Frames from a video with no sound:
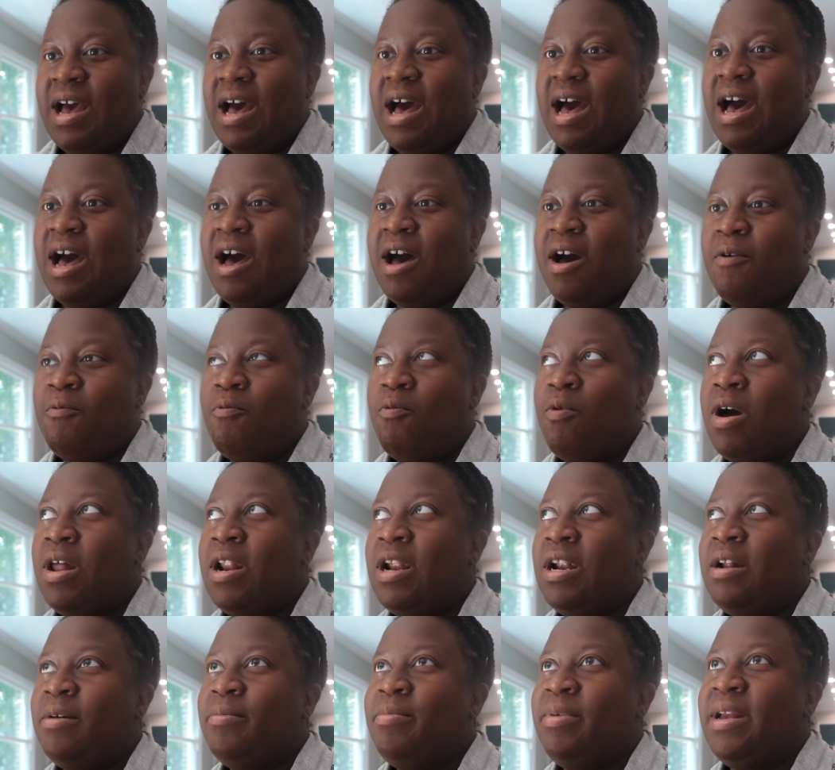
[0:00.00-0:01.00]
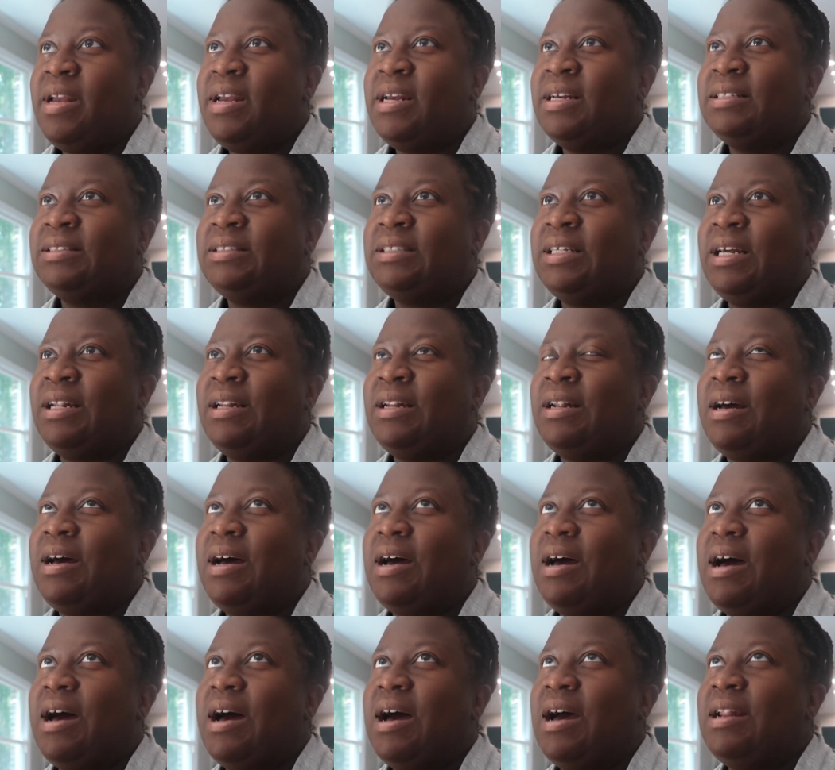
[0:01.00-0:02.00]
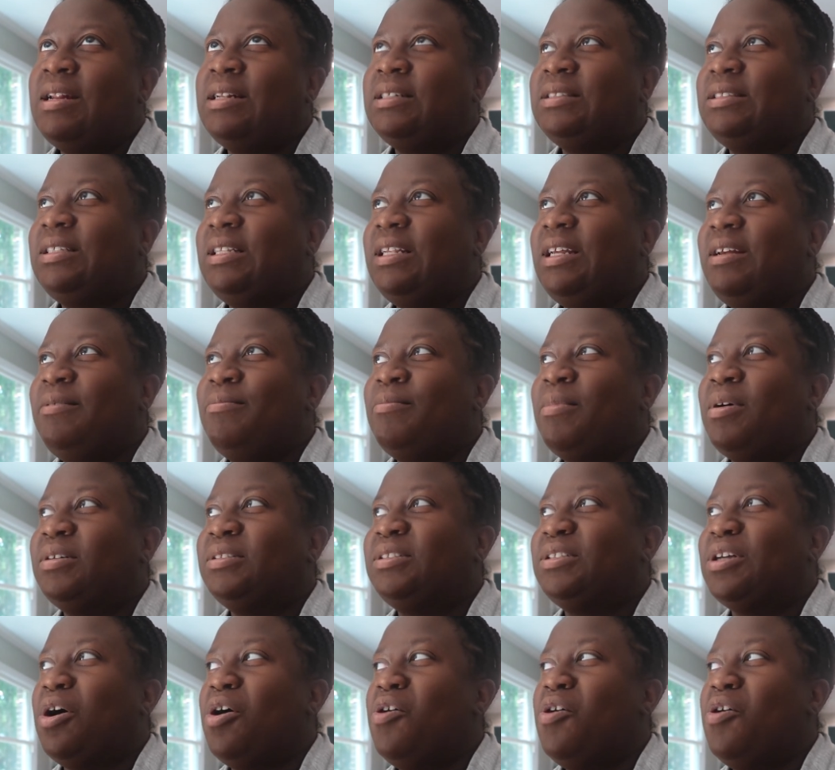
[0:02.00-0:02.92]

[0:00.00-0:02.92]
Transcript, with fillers: One of the biggest and honestly most